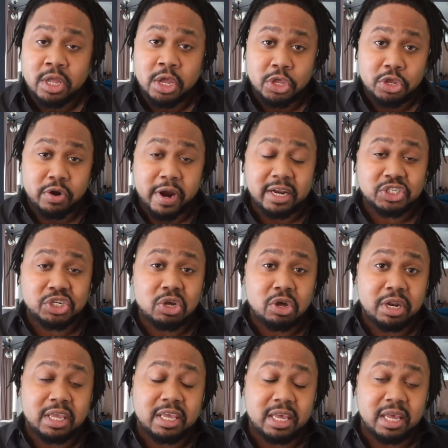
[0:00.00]
You're actually going
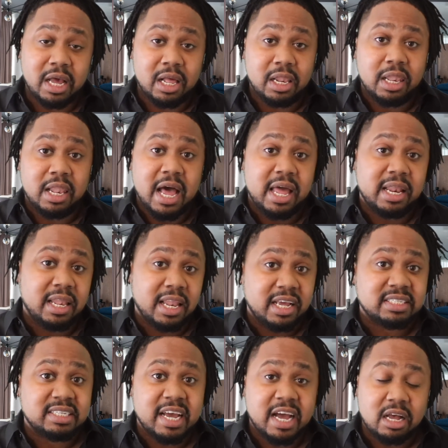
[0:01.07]
to get a lot
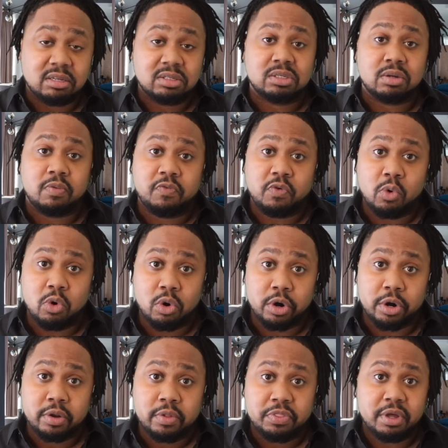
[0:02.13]
less house
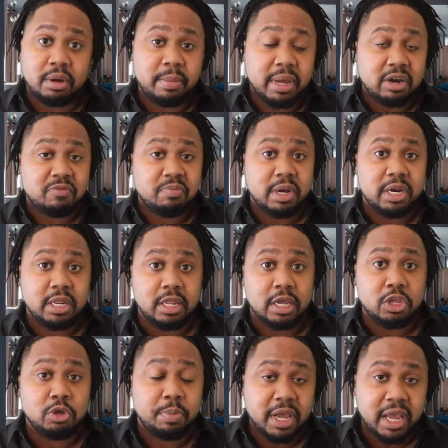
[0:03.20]
for the amount of money that
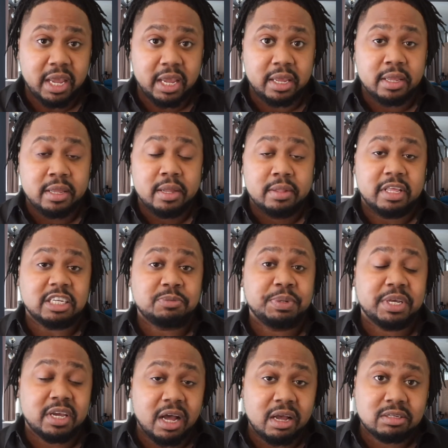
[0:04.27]
you pay. That's
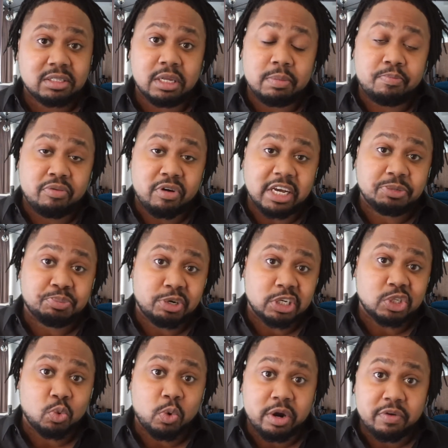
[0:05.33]
because the price per
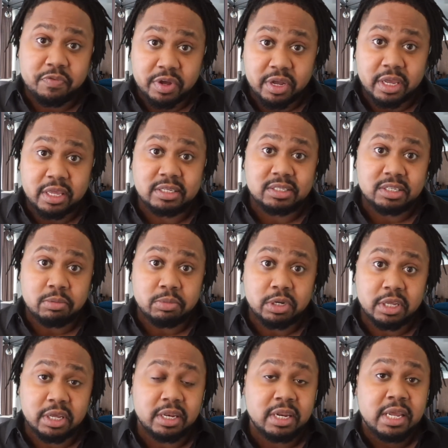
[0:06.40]
square foot in
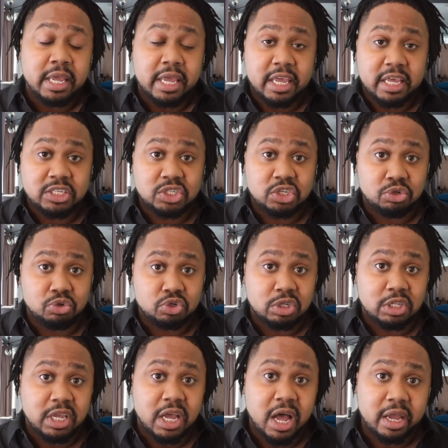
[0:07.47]
Summerlin is
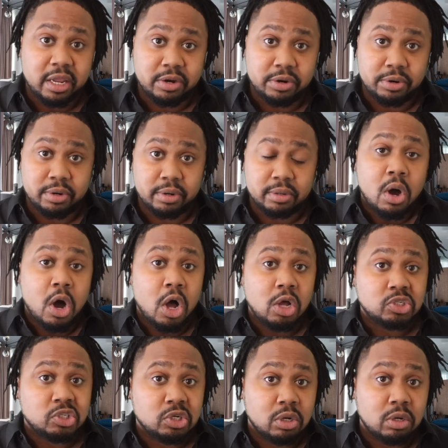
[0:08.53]
usually higher.
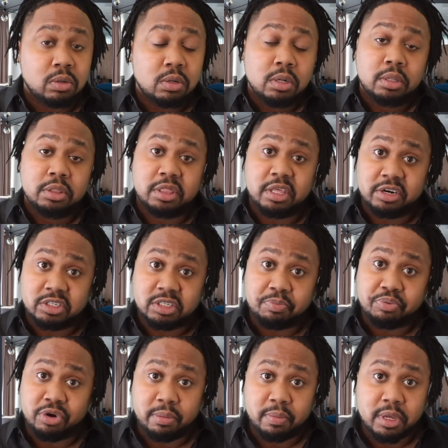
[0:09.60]
Also, there's a
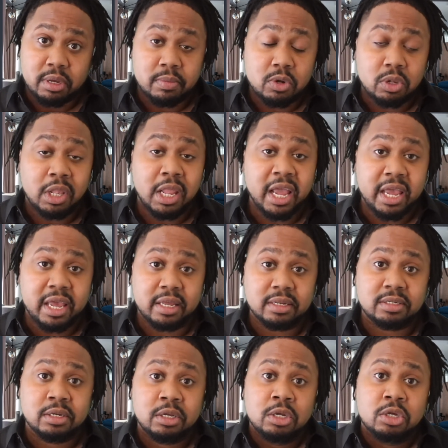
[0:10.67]
premium on land.
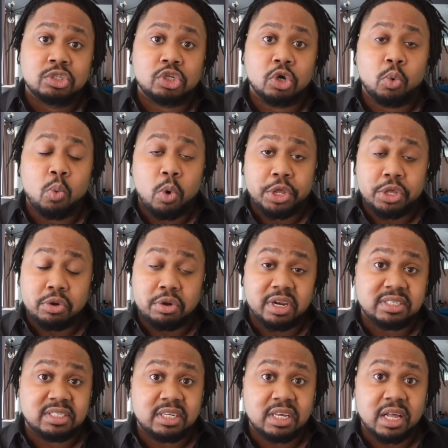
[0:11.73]
So what you're going to
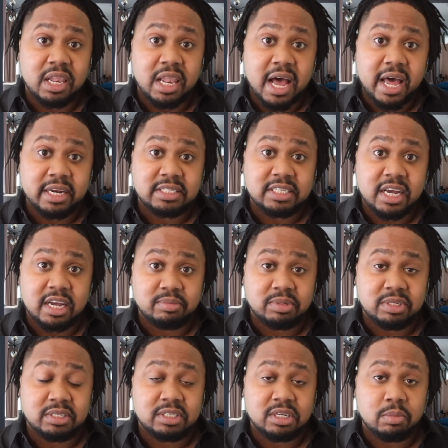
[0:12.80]
see a lot of times in
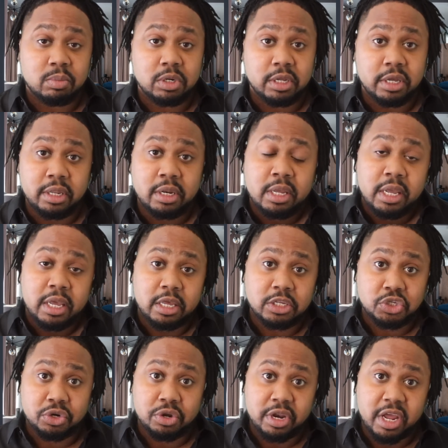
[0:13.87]
Summerlin is
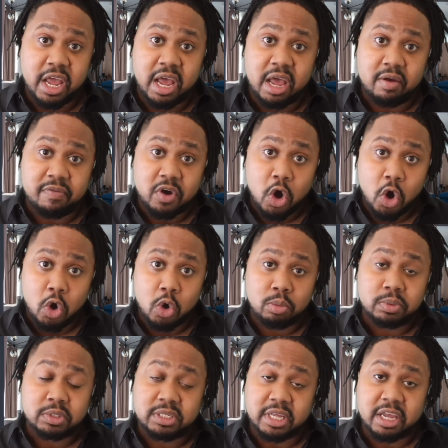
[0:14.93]
you're going to have
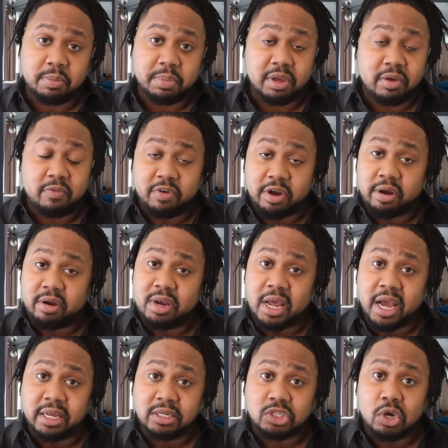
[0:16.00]
homes that could be very
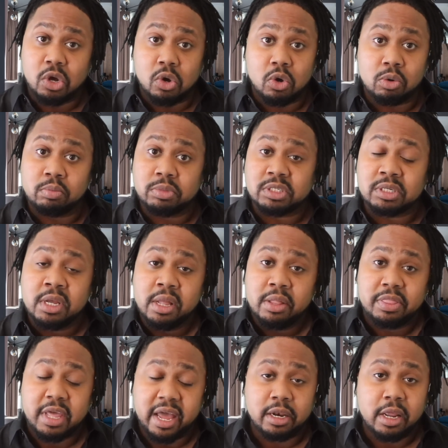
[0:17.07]
nice homes
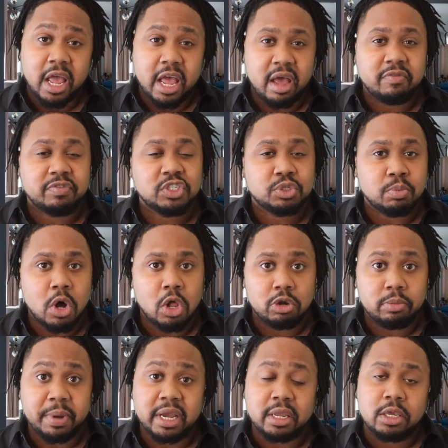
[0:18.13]
that have smaller
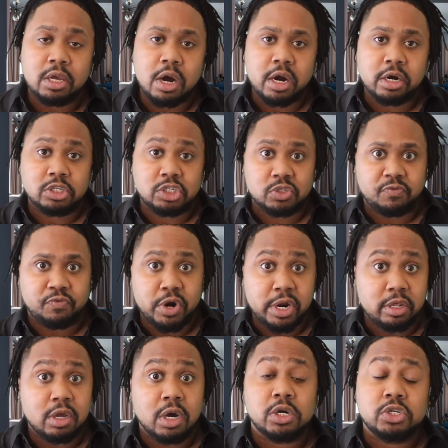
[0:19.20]
backyards, front
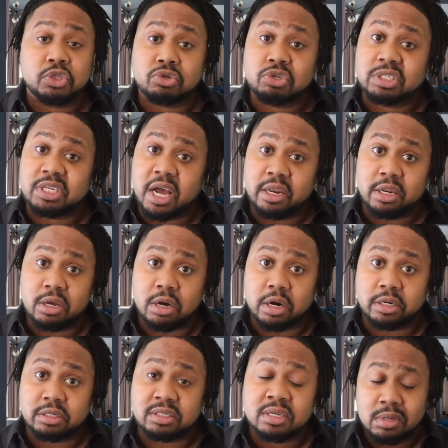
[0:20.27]
yards, or side
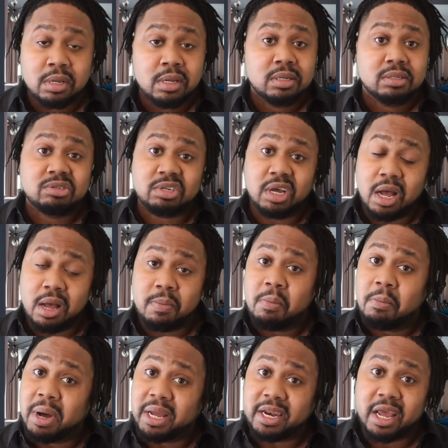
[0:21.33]
yards. Some
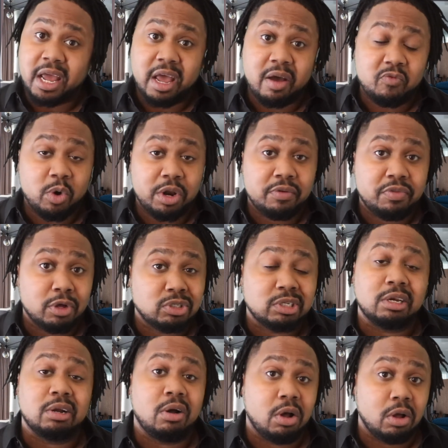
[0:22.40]
might not have one of those at
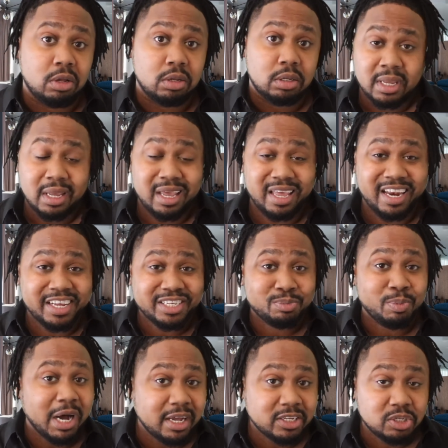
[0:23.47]
all. It is
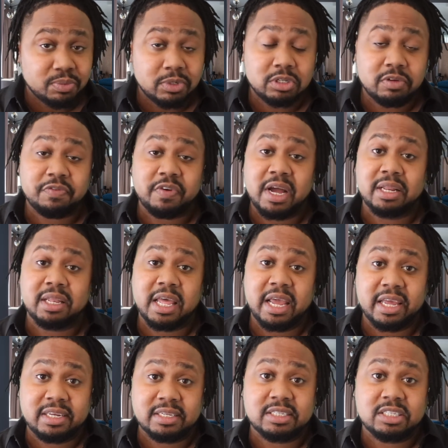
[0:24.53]
possible to find
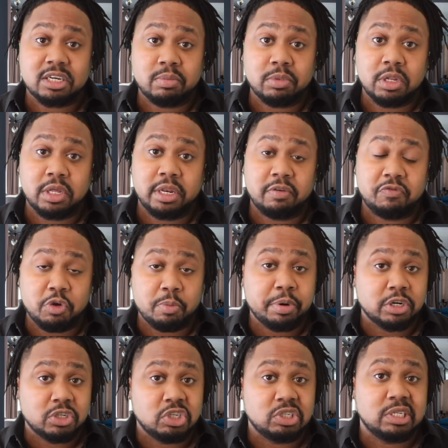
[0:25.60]
land in Summerlin if you're
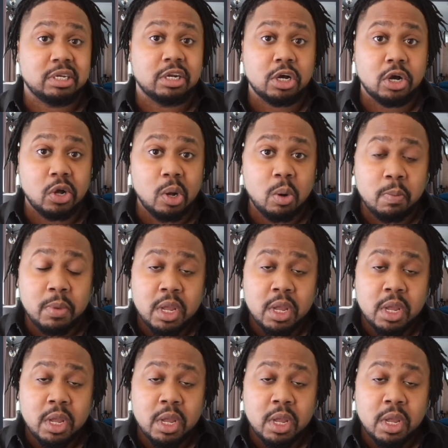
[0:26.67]
purchasing a home.